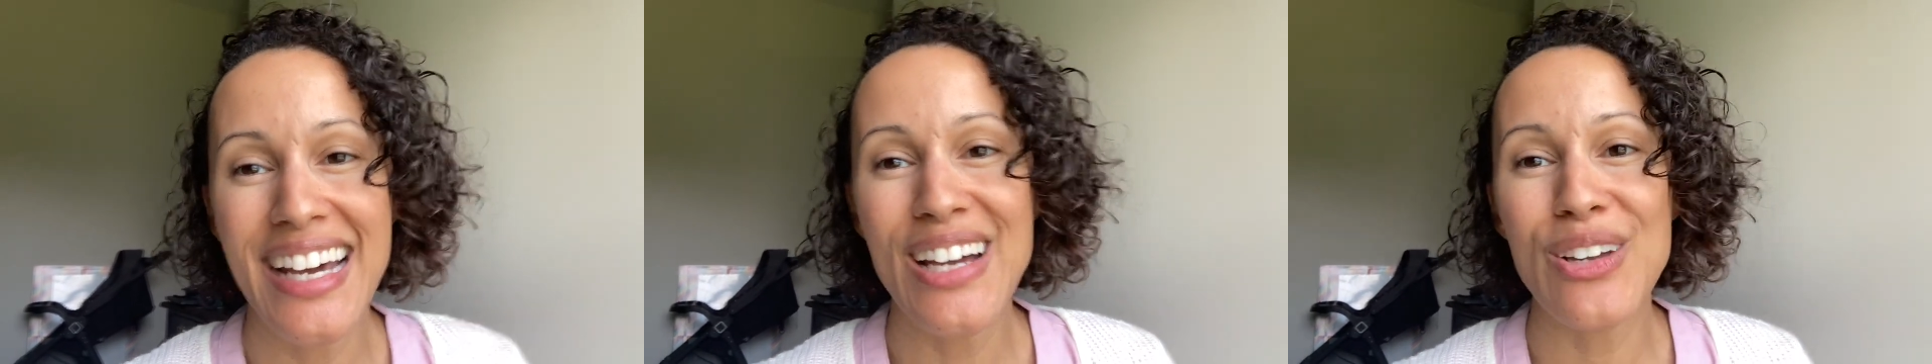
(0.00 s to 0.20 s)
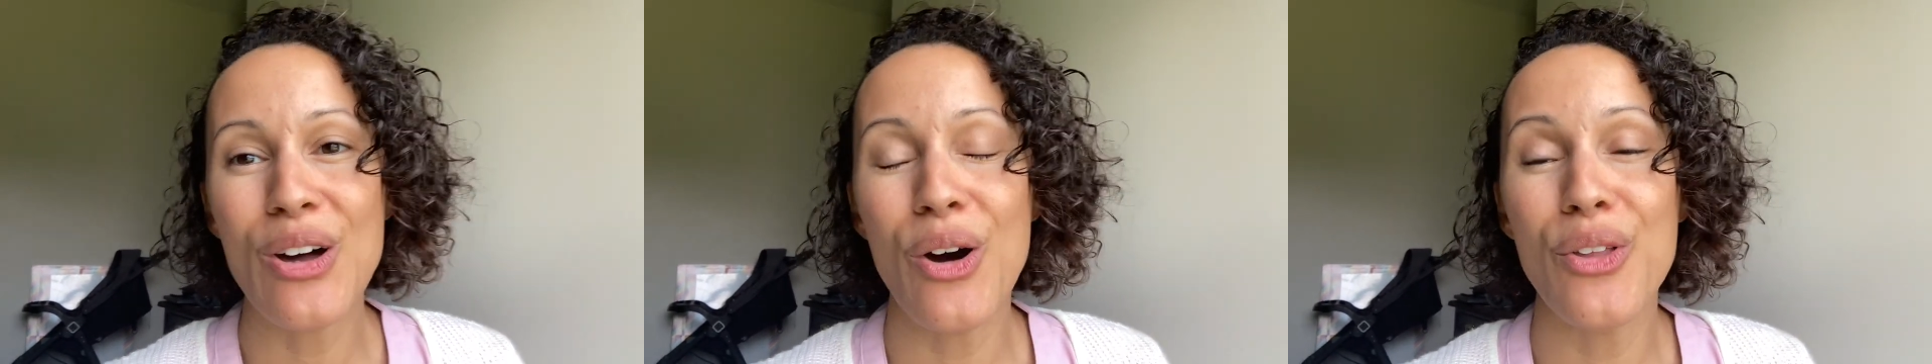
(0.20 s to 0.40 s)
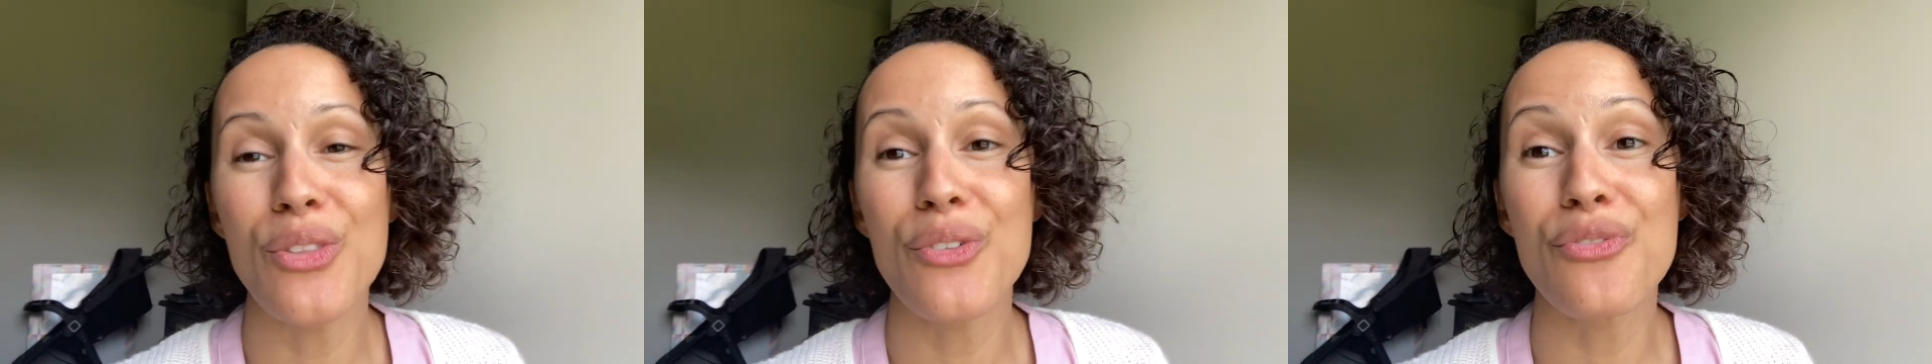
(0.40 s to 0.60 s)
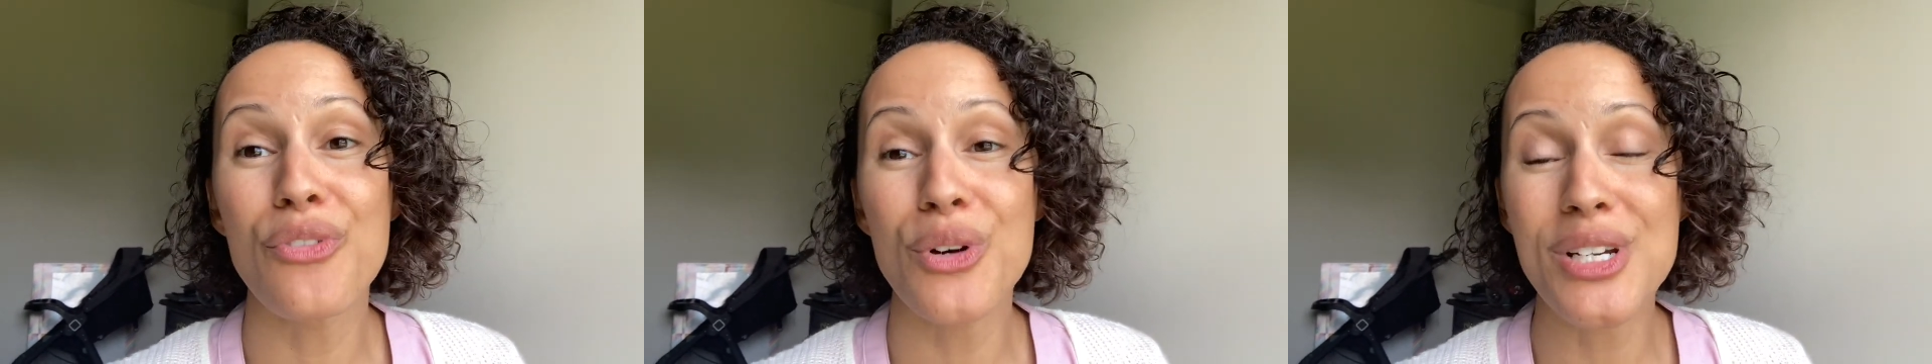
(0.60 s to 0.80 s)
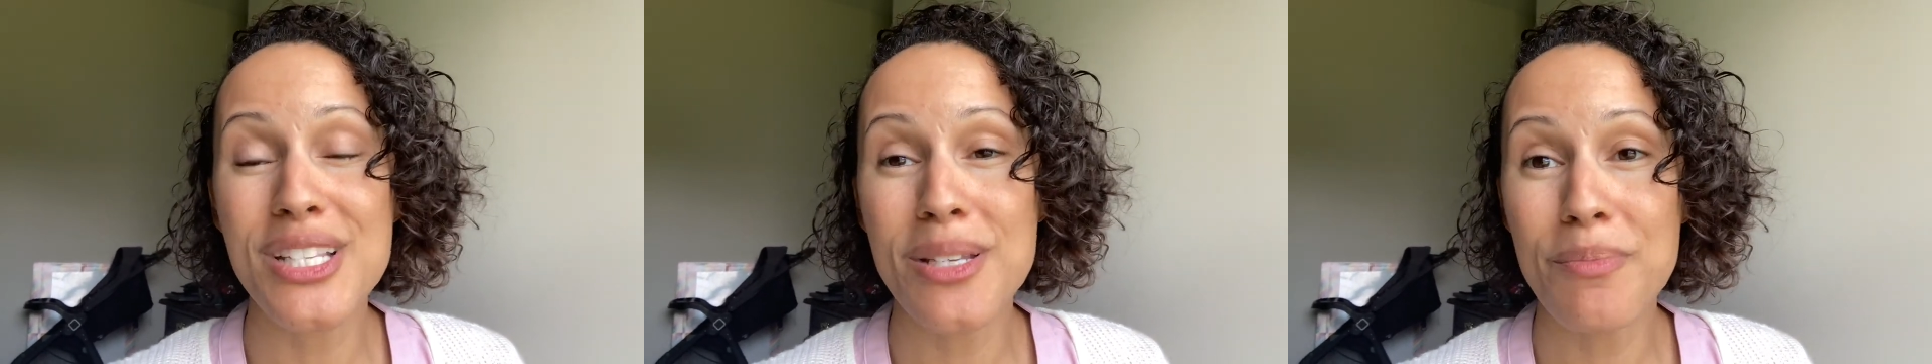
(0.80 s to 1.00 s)
called the
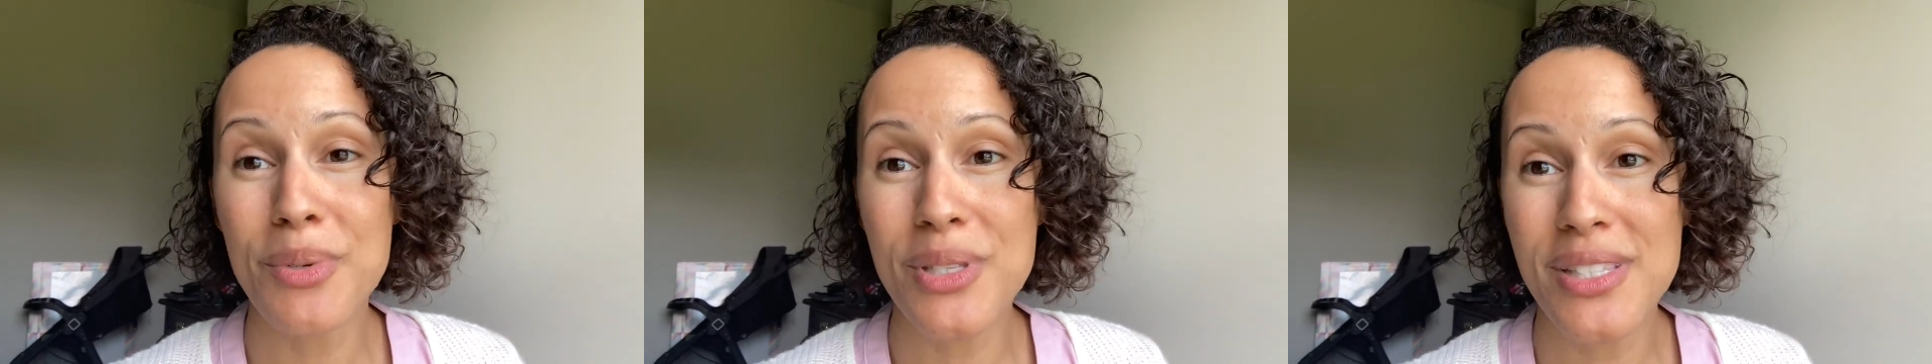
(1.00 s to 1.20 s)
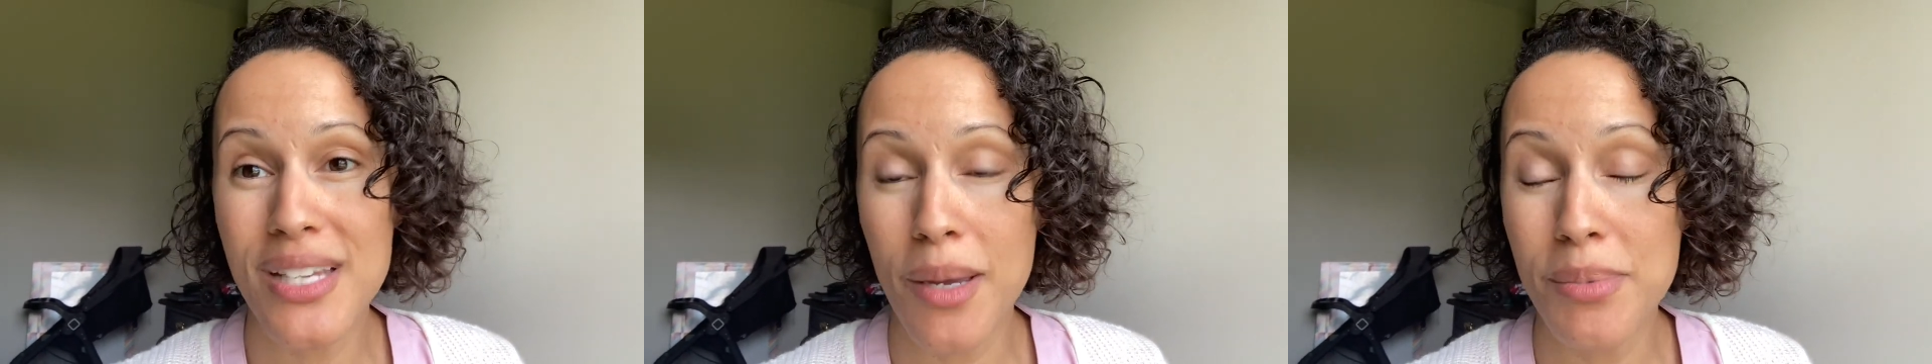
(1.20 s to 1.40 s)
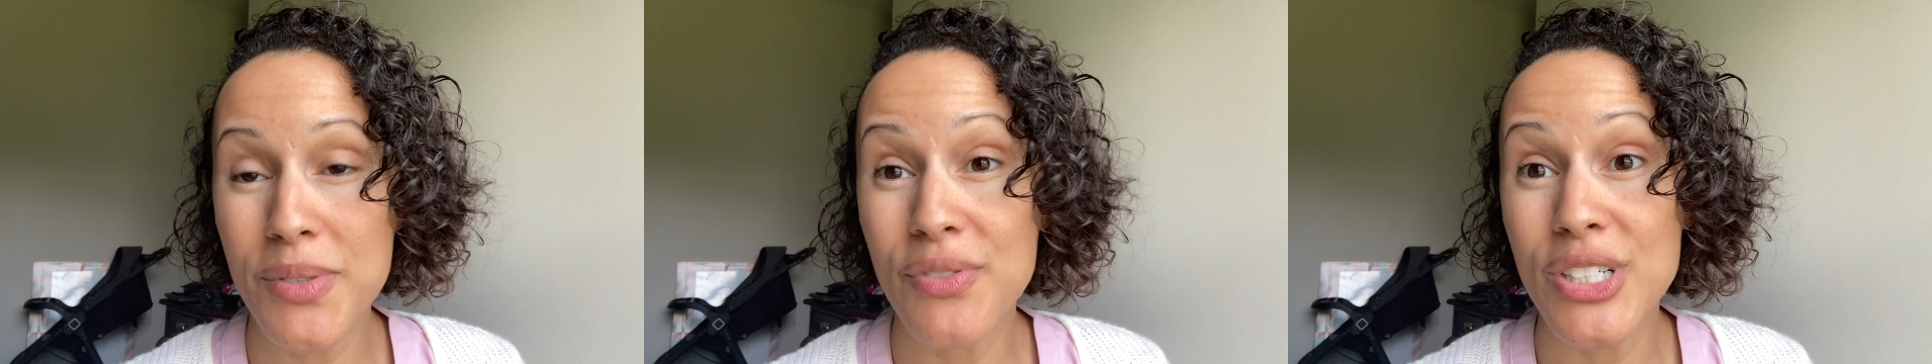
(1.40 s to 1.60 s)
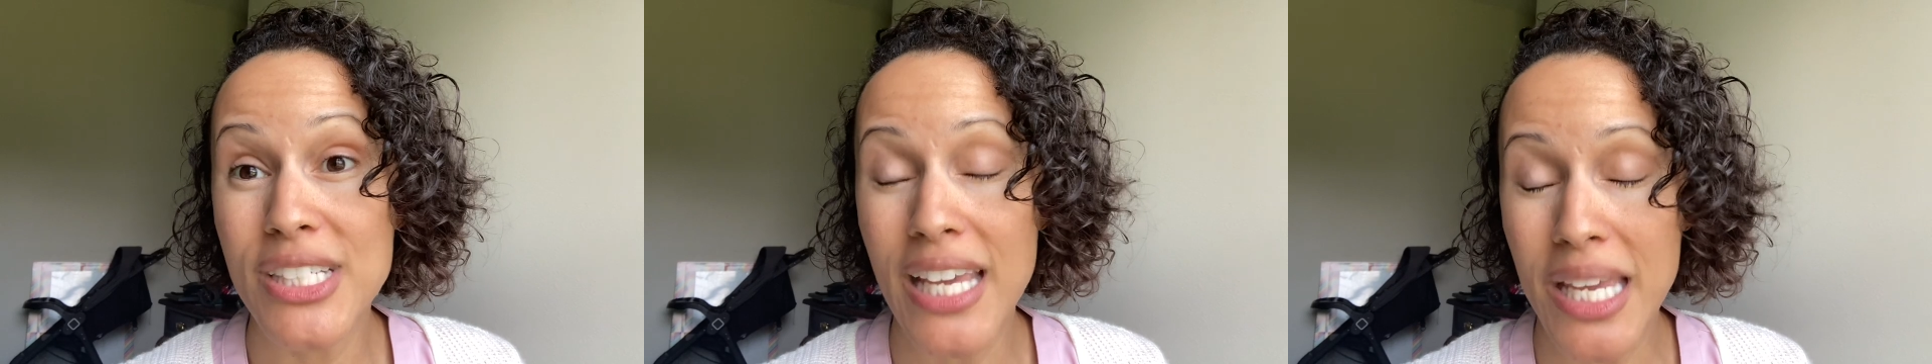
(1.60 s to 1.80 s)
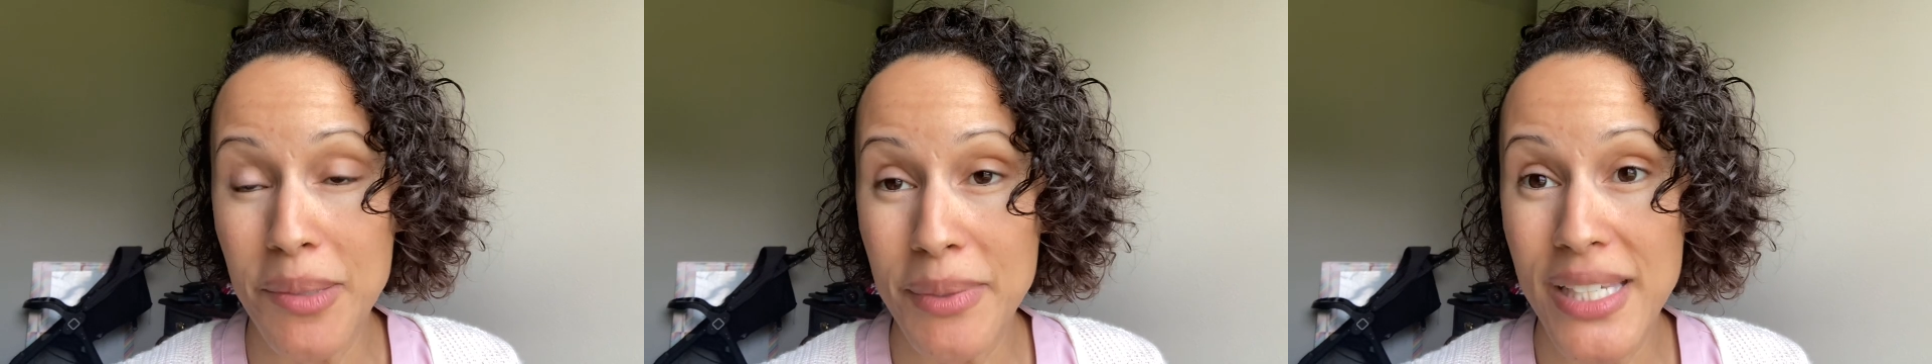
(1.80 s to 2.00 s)
4 Simple Steps for
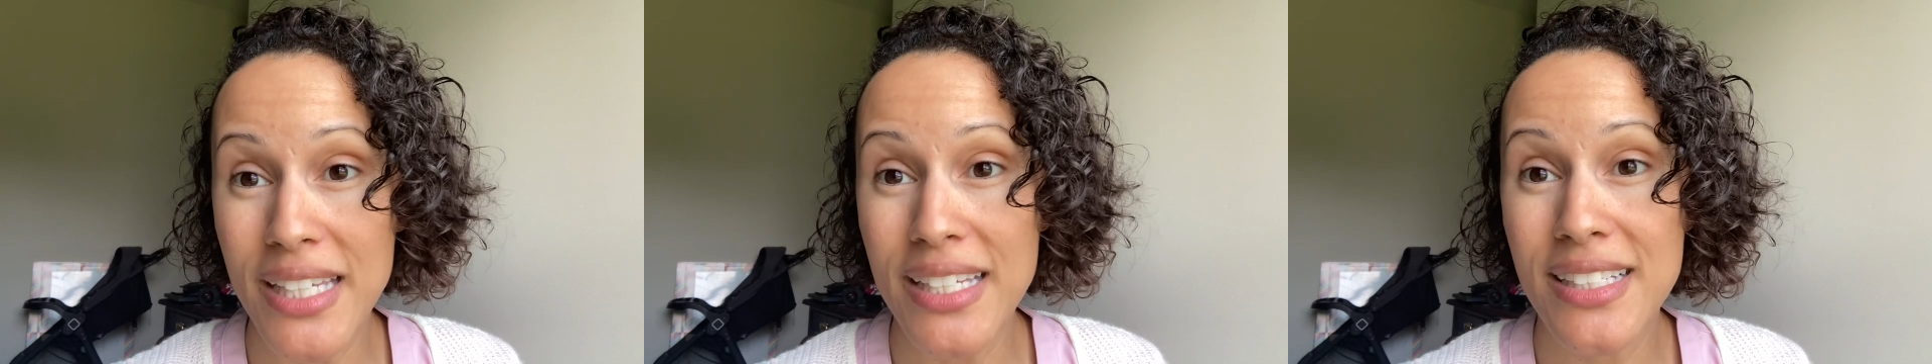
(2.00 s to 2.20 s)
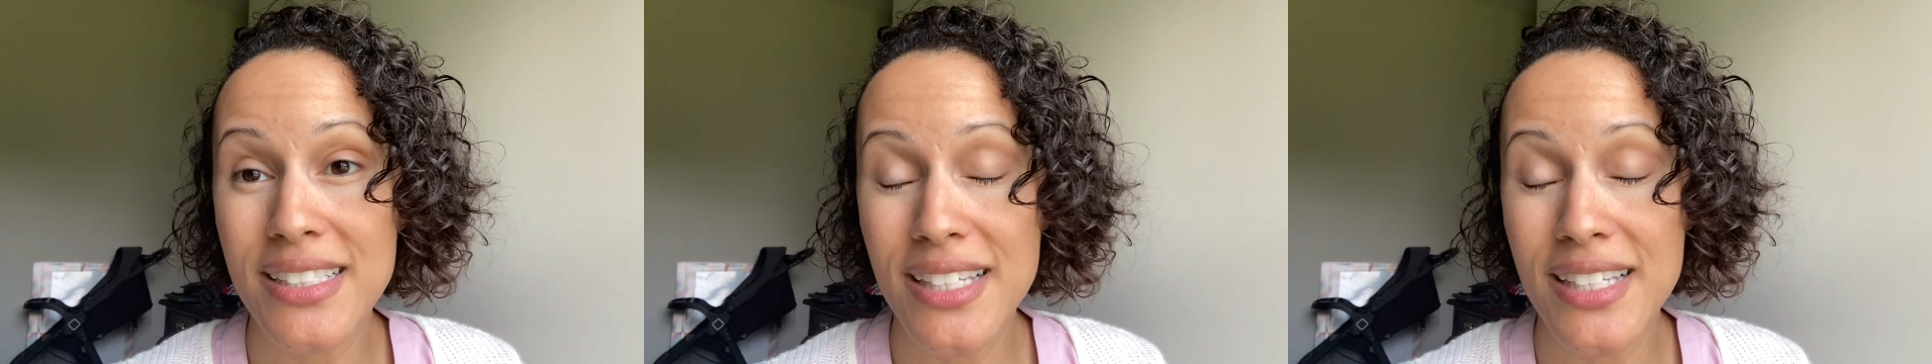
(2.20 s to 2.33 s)
Taming